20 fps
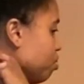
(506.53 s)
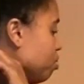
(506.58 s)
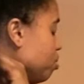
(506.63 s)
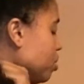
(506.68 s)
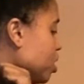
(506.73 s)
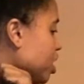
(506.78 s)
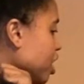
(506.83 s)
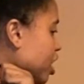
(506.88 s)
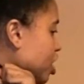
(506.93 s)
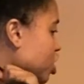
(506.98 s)

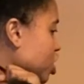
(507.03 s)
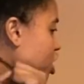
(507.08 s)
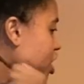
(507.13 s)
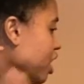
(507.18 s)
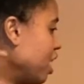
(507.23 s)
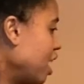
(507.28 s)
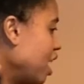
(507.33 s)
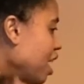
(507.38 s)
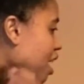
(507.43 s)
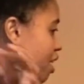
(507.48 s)
section
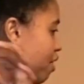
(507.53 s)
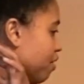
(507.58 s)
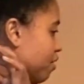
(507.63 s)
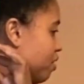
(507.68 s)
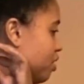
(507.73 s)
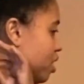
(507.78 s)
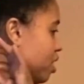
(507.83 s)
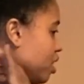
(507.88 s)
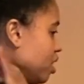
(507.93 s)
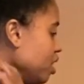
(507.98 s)
that I've
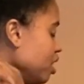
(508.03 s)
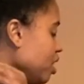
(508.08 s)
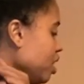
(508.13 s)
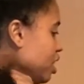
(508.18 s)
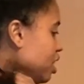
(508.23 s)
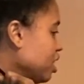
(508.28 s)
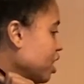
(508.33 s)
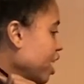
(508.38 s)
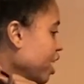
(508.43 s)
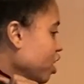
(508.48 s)

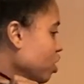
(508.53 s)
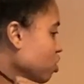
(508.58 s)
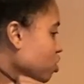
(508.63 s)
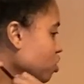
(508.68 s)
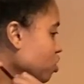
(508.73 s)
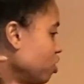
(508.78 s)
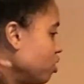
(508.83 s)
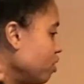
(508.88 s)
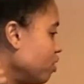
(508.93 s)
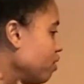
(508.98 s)

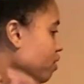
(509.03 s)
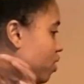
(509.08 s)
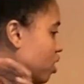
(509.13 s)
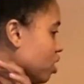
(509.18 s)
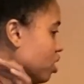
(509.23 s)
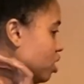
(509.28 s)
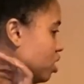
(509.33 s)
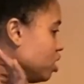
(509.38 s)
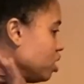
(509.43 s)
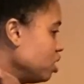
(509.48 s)
detangled
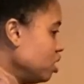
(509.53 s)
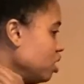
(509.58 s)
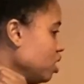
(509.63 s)
first,